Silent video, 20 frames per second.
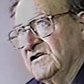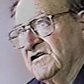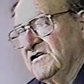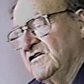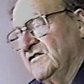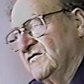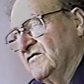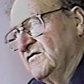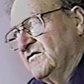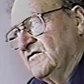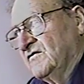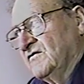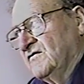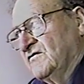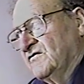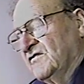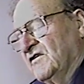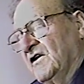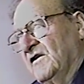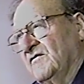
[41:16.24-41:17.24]
and you'd
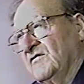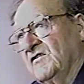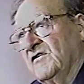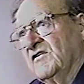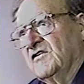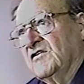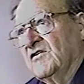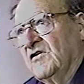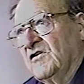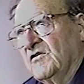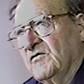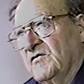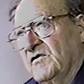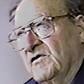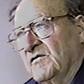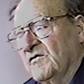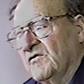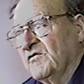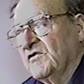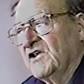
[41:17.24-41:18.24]
travel on it all winter.
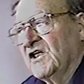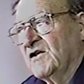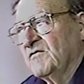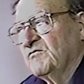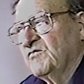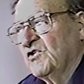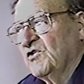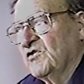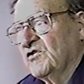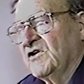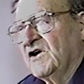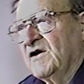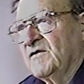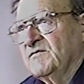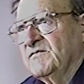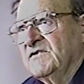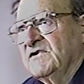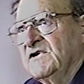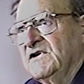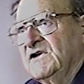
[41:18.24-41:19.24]
But when that broke up,